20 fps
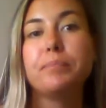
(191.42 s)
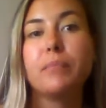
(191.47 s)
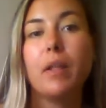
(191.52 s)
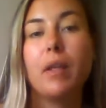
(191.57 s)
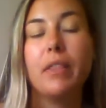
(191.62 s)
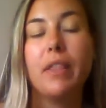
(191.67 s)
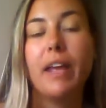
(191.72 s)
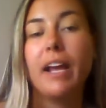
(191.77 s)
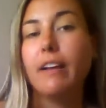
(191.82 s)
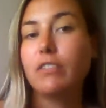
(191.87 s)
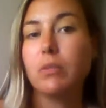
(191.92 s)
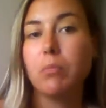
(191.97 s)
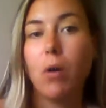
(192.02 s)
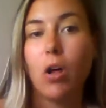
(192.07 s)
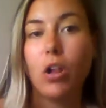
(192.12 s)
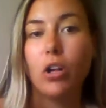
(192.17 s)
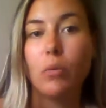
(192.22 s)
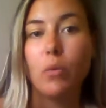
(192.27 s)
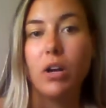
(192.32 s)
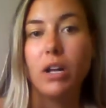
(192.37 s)
They have
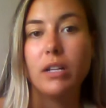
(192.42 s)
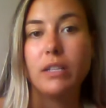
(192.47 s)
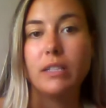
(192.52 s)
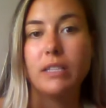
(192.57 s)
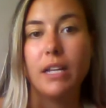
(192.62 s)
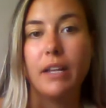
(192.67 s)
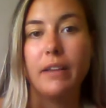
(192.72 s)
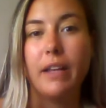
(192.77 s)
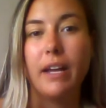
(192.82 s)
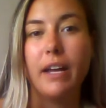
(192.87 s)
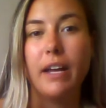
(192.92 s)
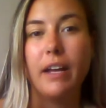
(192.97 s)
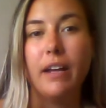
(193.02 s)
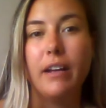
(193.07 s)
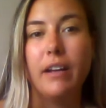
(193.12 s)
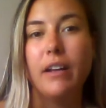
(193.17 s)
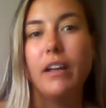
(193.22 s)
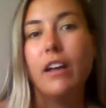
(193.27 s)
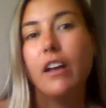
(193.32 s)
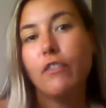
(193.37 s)
smaller ones, and
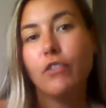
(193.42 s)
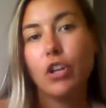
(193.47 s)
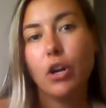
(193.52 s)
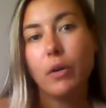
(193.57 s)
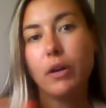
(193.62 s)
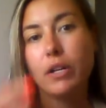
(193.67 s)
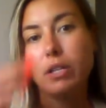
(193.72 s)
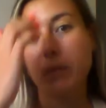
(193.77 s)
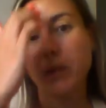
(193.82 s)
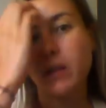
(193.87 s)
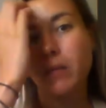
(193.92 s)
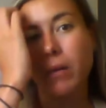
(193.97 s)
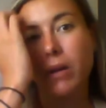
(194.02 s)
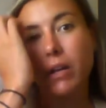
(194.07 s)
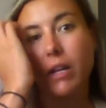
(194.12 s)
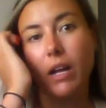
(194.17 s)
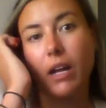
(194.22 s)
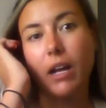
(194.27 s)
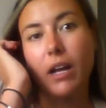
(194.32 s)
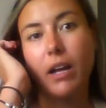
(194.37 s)
then you don't want to spend the money
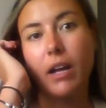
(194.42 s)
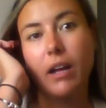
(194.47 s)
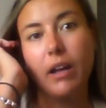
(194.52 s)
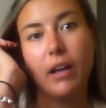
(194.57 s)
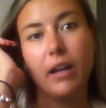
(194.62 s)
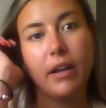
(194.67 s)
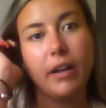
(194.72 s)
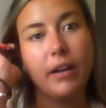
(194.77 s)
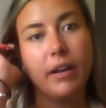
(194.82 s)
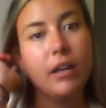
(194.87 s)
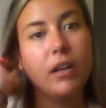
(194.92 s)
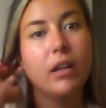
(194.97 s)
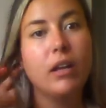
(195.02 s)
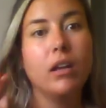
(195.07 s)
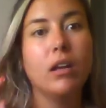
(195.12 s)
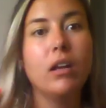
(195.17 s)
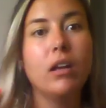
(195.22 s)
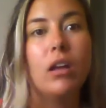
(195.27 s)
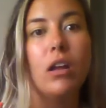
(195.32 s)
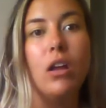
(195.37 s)
on
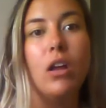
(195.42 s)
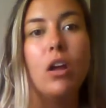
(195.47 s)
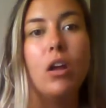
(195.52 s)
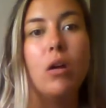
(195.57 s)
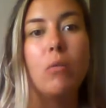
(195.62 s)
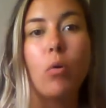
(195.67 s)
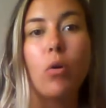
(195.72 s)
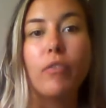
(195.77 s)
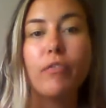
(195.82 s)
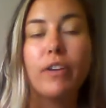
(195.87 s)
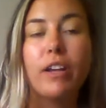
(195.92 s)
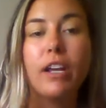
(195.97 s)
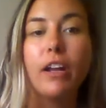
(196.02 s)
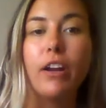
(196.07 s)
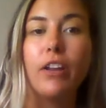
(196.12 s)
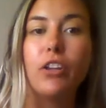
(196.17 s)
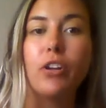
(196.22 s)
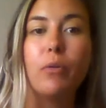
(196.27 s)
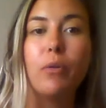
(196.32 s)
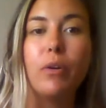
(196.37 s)
Morphe.
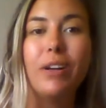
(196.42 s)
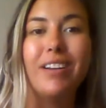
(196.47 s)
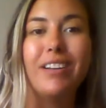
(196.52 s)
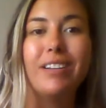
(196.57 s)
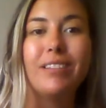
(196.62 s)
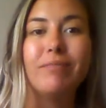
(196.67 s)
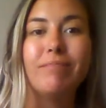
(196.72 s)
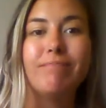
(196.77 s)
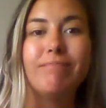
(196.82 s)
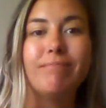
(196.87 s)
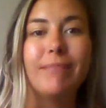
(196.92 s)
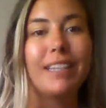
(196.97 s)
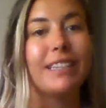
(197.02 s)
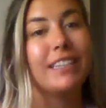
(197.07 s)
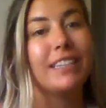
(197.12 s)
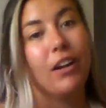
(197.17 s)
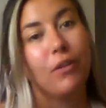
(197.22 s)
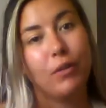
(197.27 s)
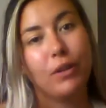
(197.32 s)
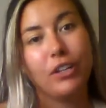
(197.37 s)
Another one that's
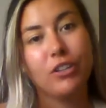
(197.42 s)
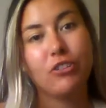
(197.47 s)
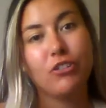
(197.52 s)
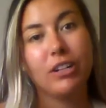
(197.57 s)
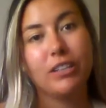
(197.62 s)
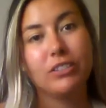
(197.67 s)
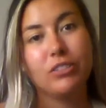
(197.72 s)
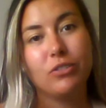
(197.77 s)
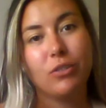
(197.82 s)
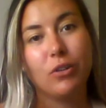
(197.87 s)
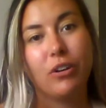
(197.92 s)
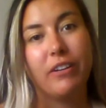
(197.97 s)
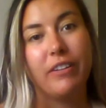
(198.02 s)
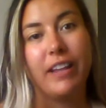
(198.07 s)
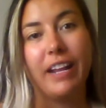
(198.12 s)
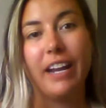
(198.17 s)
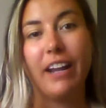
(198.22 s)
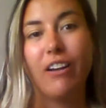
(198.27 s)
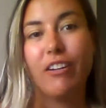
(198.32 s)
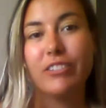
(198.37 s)
not really drugstore
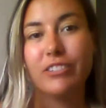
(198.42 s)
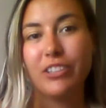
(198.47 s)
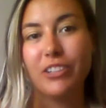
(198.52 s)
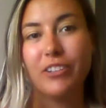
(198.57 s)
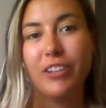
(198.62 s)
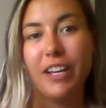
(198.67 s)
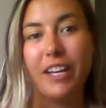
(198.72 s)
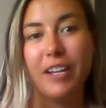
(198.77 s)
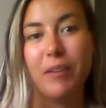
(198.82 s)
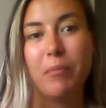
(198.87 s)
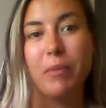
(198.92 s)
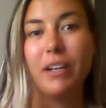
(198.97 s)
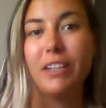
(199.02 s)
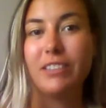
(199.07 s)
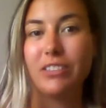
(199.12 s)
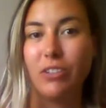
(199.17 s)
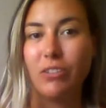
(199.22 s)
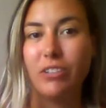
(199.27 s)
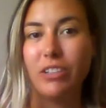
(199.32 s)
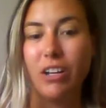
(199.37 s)
that I also like, but it's
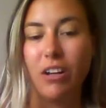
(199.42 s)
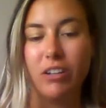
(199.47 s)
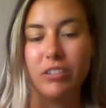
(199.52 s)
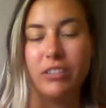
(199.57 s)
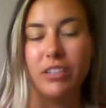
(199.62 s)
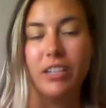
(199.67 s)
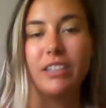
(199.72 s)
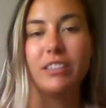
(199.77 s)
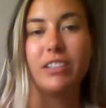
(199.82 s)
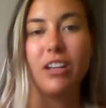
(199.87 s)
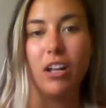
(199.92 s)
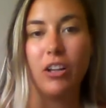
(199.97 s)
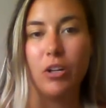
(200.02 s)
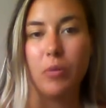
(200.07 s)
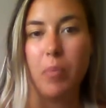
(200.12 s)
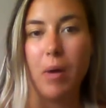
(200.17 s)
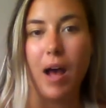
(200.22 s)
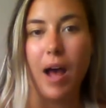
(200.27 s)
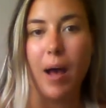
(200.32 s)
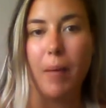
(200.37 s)
sold at Ulta, is
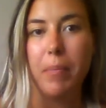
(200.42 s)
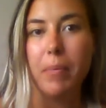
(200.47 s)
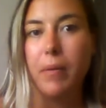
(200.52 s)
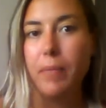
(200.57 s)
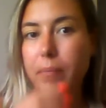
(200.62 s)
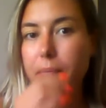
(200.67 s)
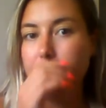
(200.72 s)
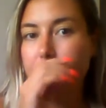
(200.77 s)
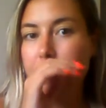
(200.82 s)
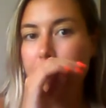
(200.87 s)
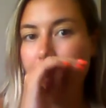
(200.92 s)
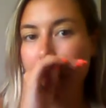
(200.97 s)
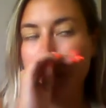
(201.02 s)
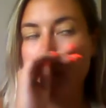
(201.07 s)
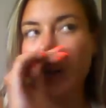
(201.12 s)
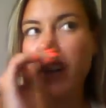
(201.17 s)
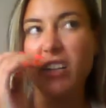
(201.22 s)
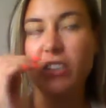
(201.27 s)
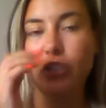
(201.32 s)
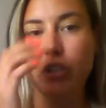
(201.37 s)
ColourPop. I'm
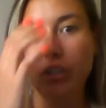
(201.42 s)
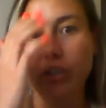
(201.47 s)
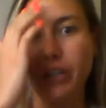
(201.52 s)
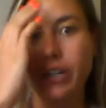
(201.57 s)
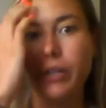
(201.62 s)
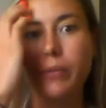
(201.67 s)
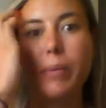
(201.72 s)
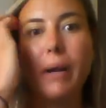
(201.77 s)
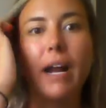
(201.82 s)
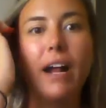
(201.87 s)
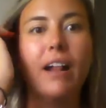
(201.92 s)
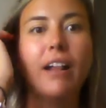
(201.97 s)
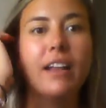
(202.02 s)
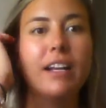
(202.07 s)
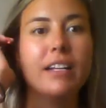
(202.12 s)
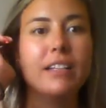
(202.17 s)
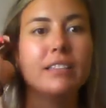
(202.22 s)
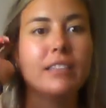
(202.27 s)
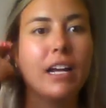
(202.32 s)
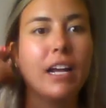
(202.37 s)
pretty sure their
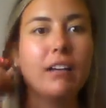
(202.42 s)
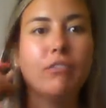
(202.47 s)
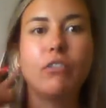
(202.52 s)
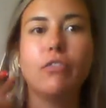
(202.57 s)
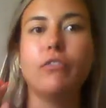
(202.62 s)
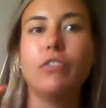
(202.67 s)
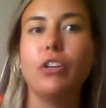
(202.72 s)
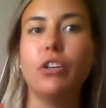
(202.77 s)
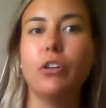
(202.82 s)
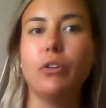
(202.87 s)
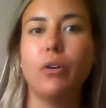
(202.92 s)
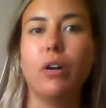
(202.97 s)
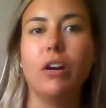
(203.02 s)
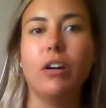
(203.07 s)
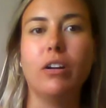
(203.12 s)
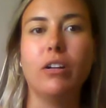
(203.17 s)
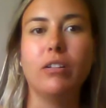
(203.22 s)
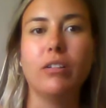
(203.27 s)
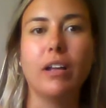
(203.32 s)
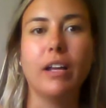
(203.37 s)
palettes, I have a few,
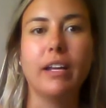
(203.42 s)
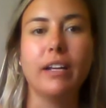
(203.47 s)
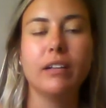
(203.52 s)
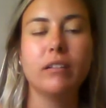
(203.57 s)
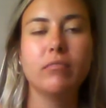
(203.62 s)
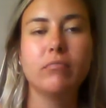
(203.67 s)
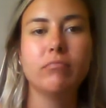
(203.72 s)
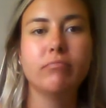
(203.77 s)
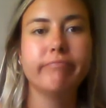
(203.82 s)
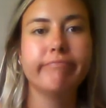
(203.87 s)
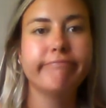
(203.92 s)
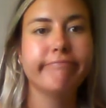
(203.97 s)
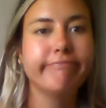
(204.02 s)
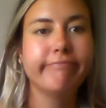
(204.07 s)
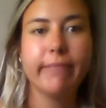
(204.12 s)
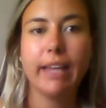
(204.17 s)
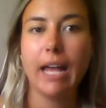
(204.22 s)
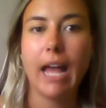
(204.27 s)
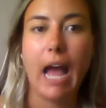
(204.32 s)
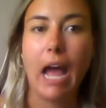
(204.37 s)
are like,
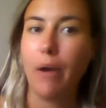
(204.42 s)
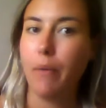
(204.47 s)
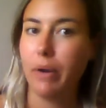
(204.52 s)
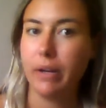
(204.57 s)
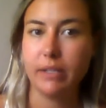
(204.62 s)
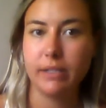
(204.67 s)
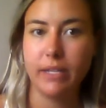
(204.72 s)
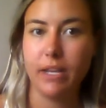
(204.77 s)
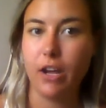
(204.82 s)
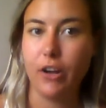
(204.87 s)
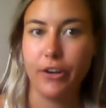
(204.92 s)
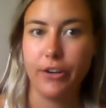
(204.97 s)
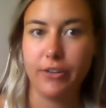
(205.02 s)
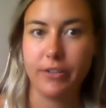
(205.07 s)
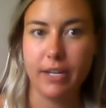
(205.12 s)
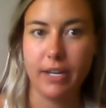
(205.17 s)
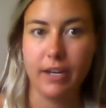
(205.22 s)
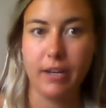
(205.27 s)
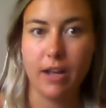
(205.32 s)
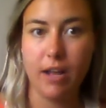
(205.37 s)
I want to say under
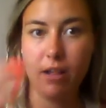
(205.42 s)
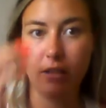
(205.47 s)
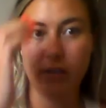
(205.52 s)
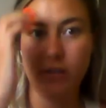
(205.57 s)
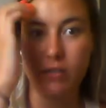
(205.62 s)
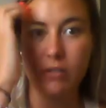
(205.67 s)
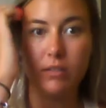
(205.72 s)
$10.